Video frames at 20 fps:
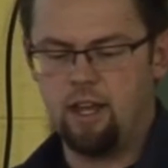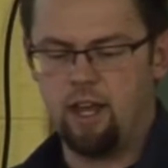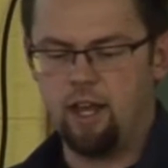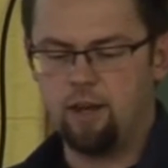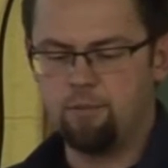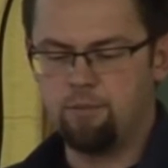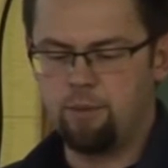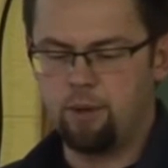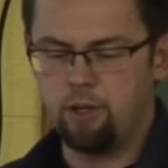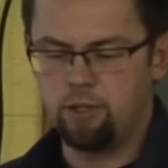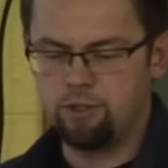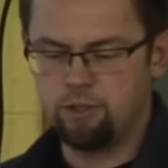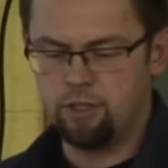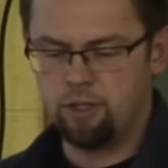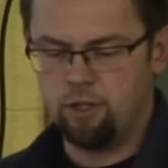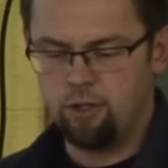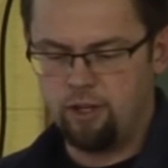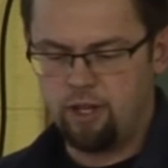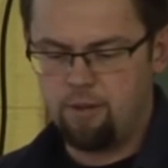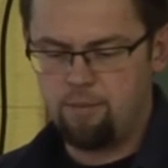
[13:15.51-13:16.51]
and
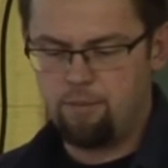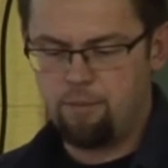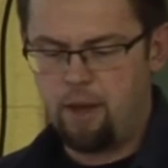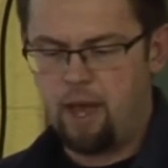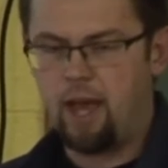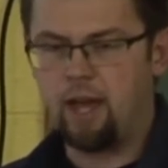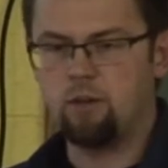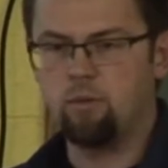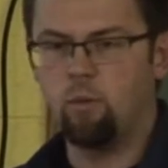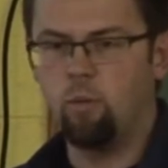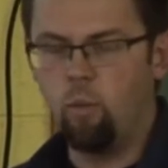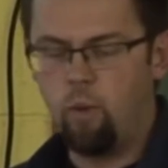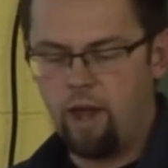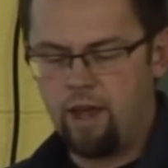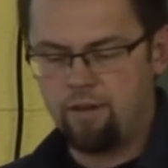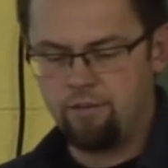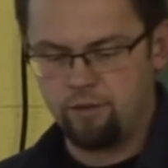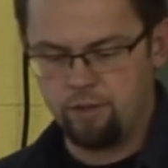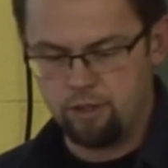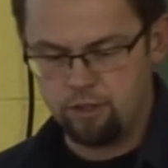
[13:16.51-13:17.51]
personal impact
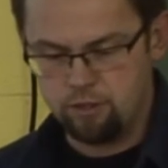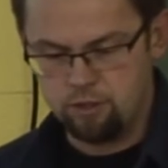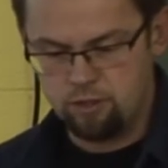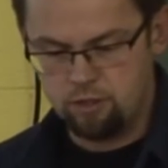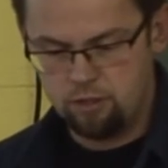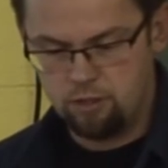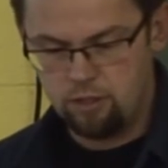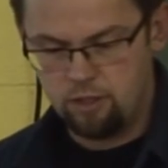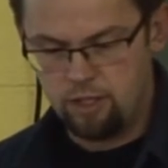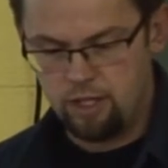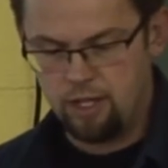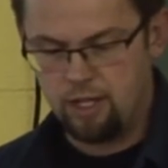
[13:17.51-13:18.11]
waivers